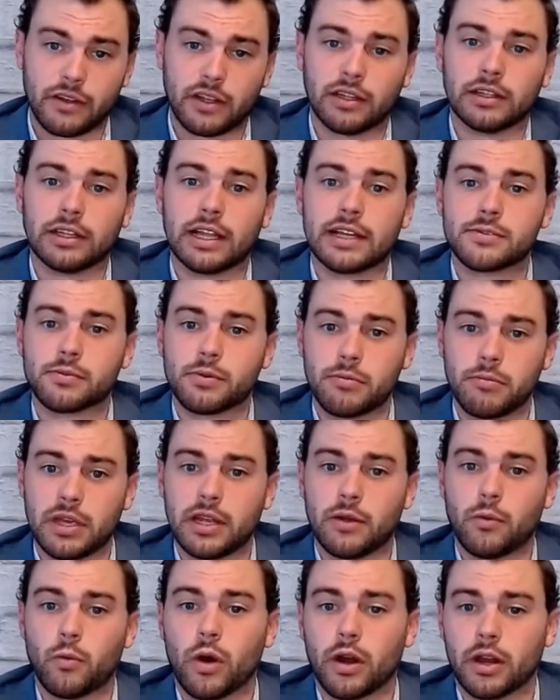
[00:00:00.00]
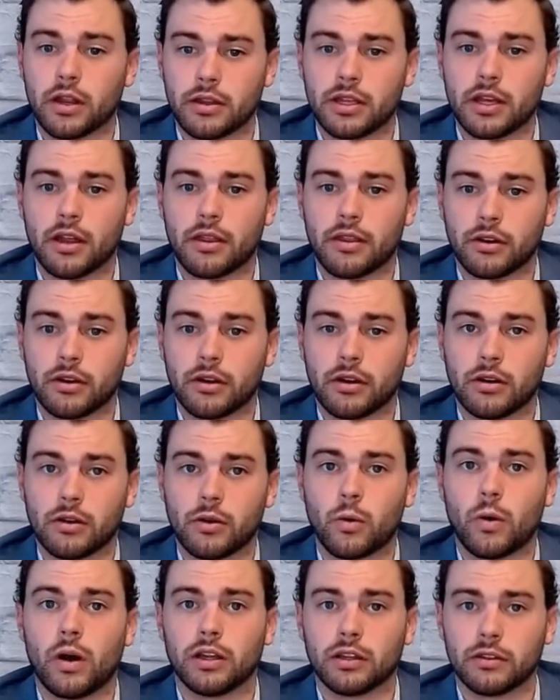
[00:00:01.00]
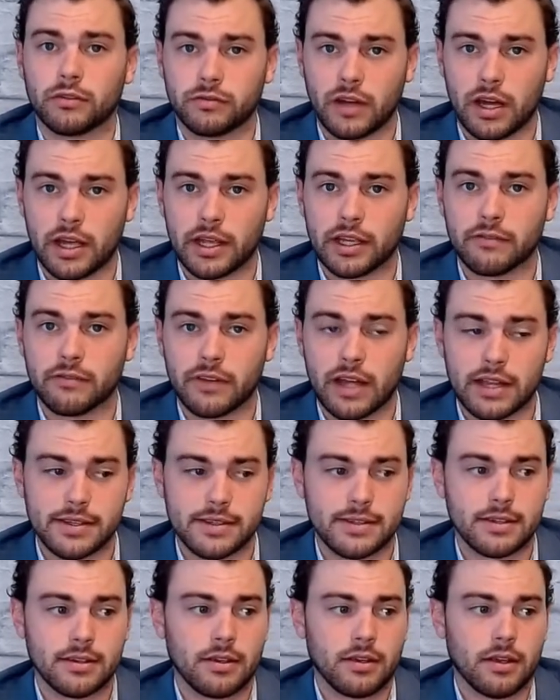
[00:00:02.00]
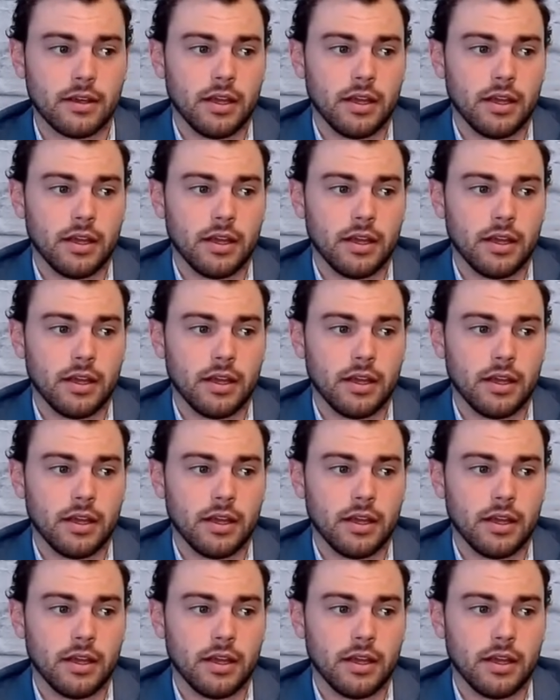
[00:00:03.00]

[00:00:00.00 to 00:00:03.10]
unless we meet one of the other qualifying events.